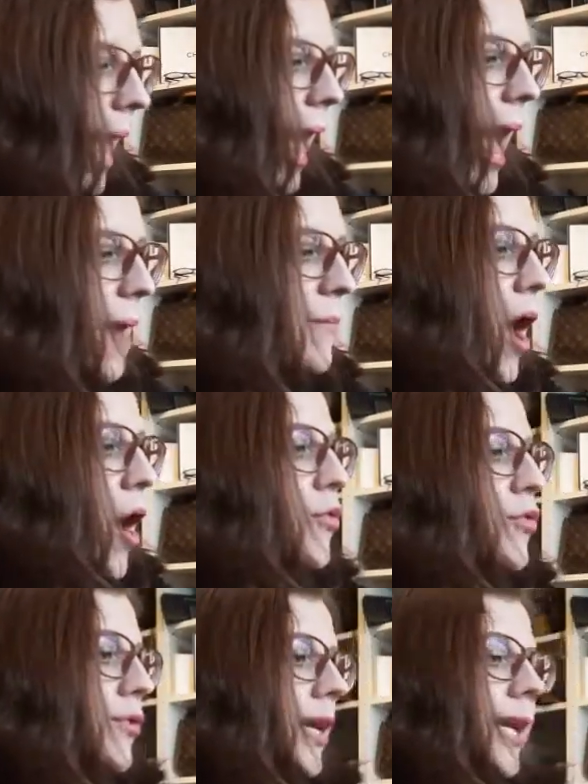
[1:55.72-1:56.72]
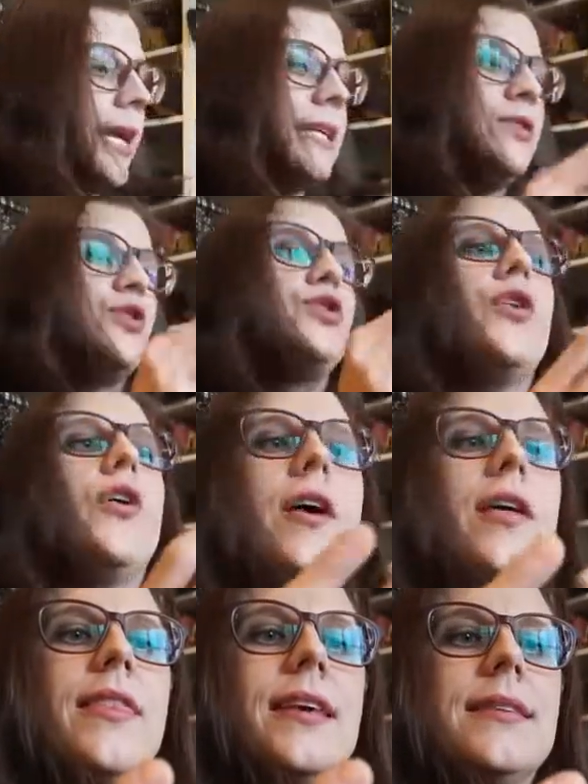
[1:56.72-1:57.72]
I really enjoy
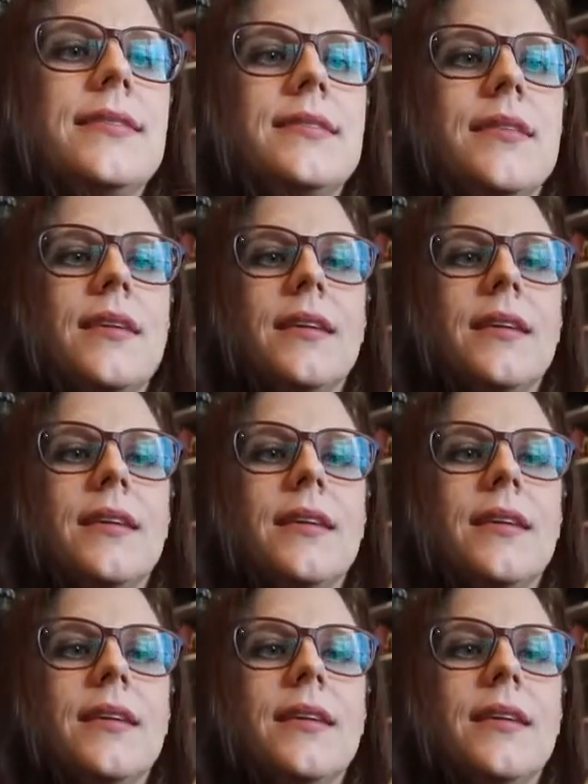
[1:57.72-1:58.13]
this